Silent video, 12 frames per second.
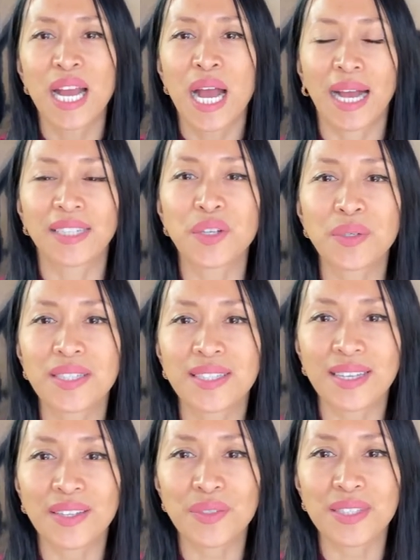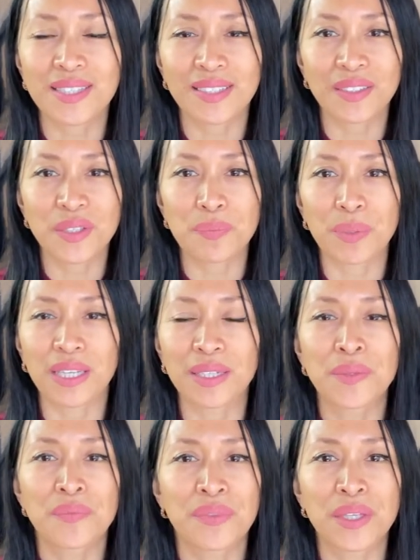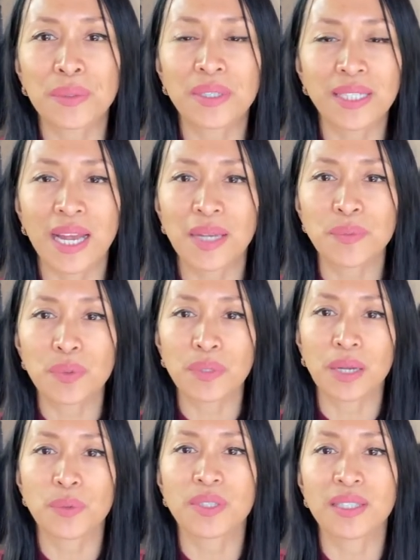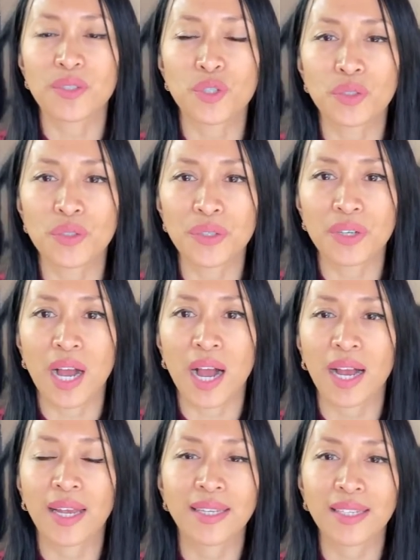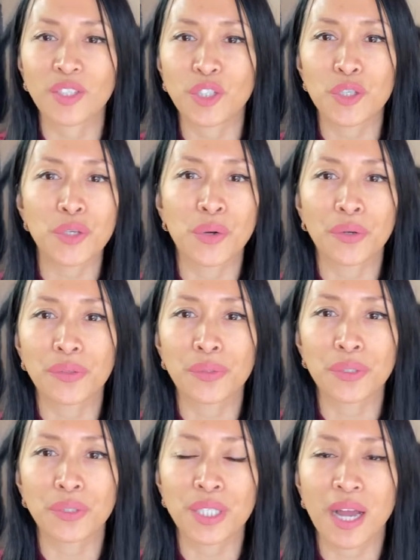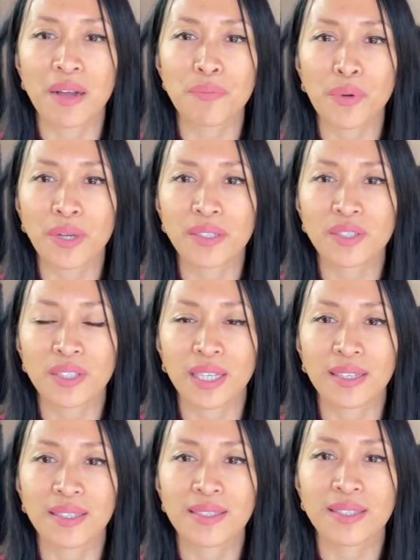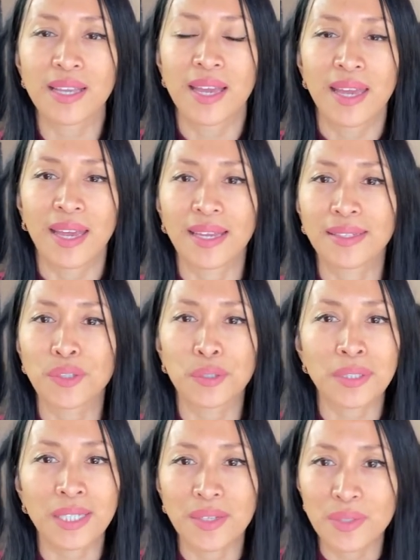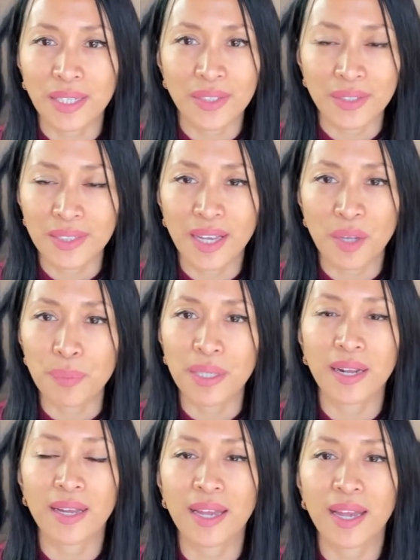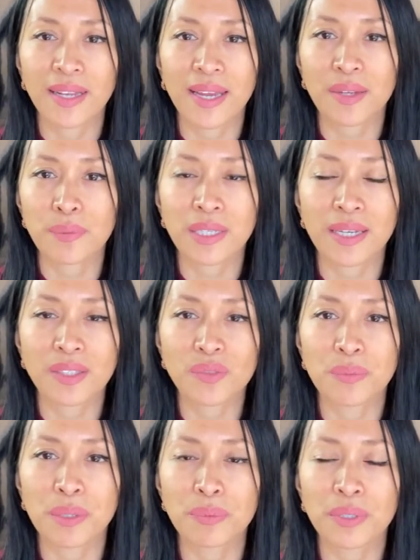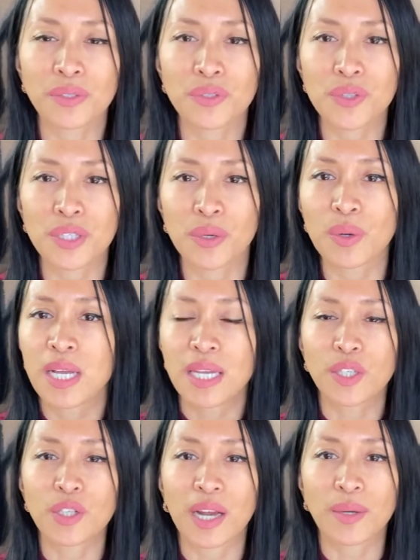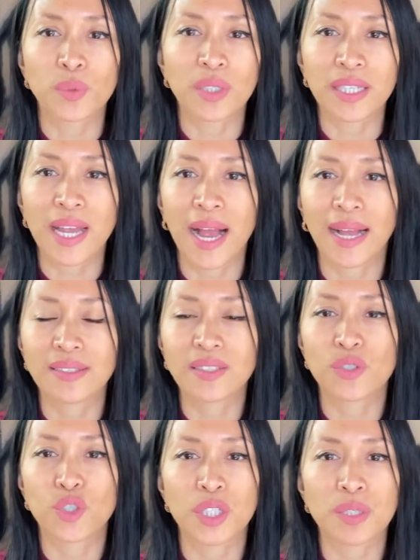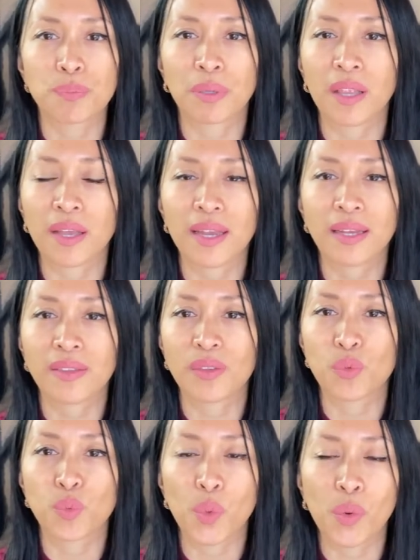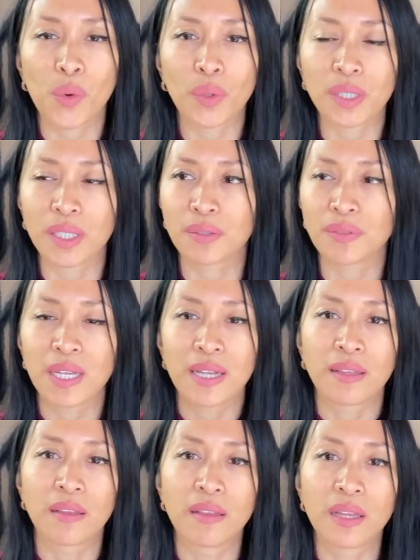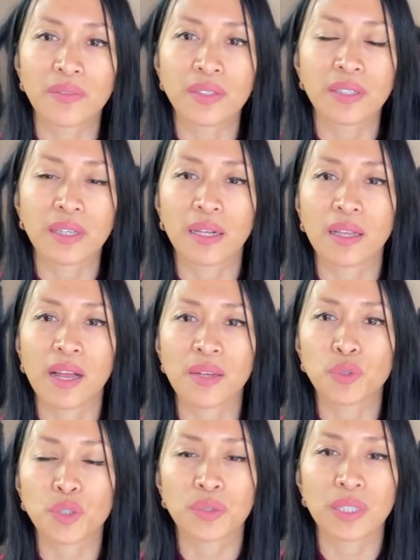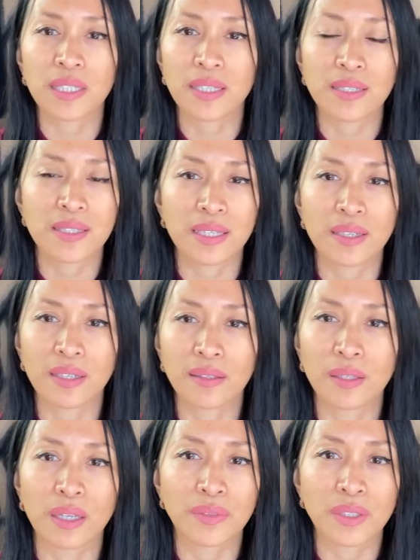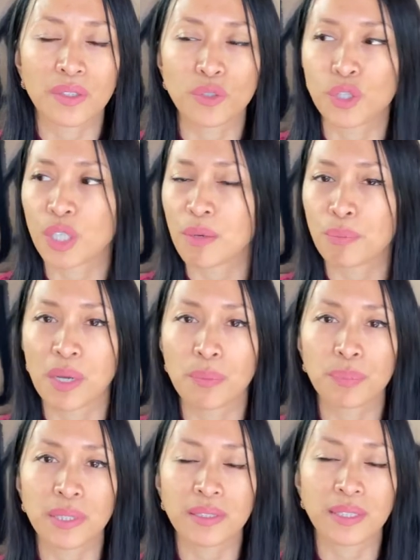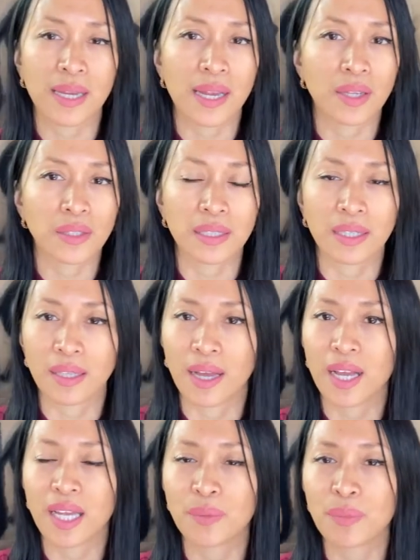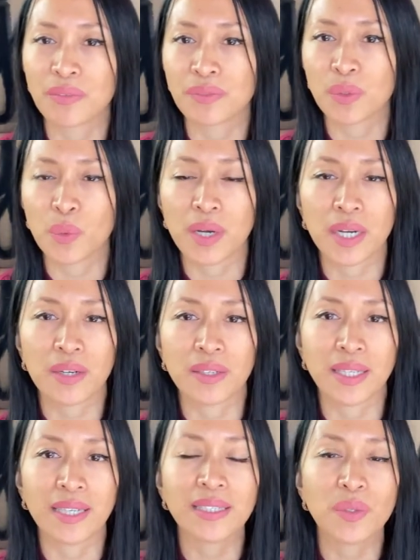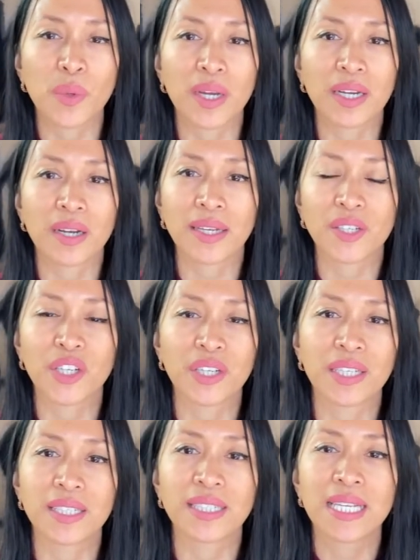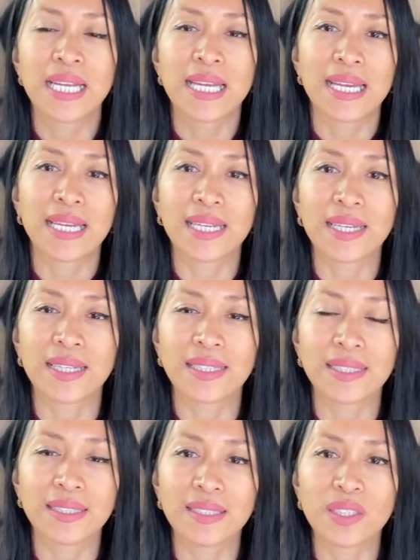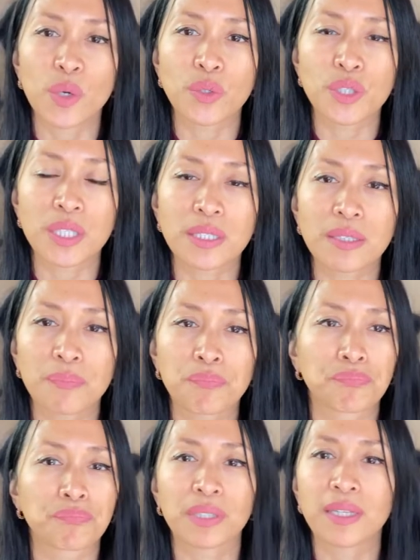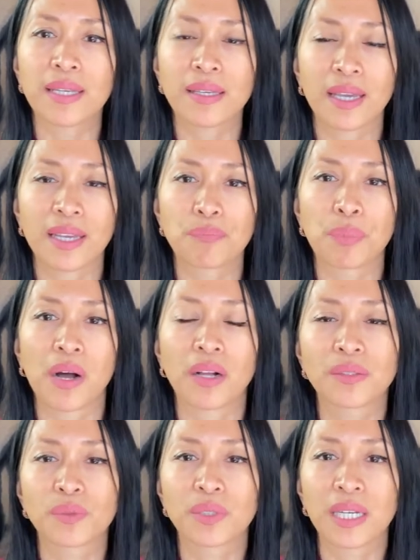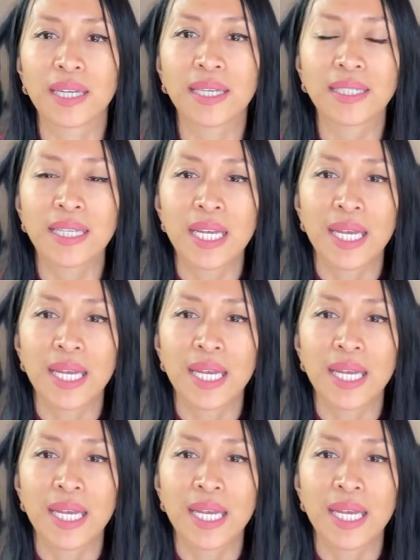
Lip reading: I know it sounds silly, but there were times when I was in junior high and you're going through your tomboyish days, and there are times I couldn't help it. I had hand-me-downs from my brothers, so I really had to just play the role of loving to climb trees and loving to jump up and down and climb everywhere and anywhere I could, and just playing kickball, right?